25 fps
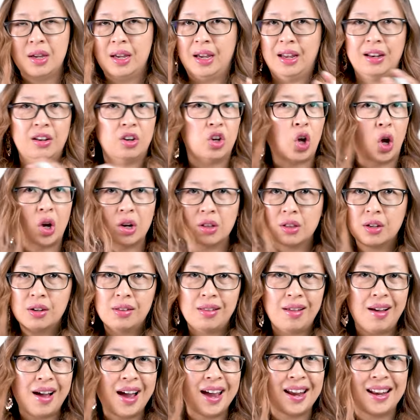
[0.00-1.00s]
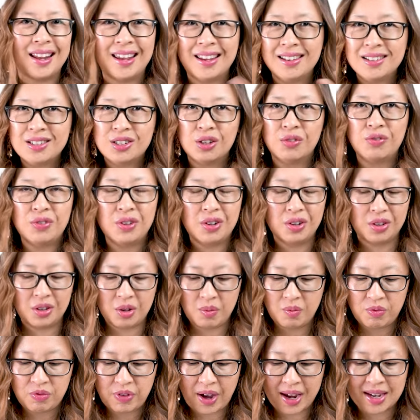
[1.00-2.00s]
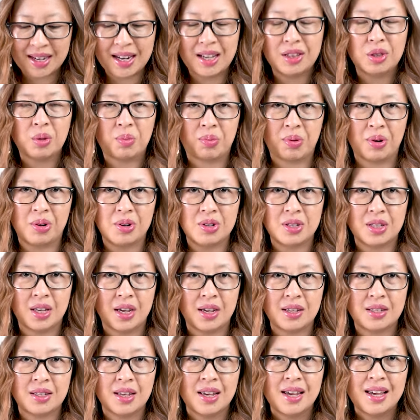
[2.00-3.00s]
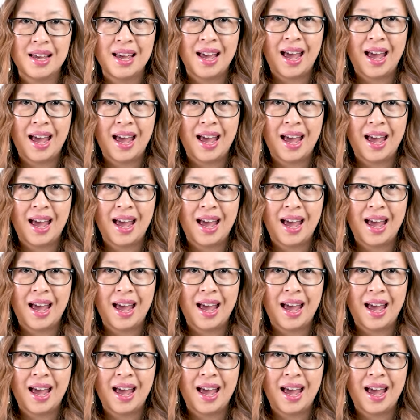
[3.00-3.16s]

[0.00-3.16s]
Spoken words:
and go to the client, interview them, find out the process,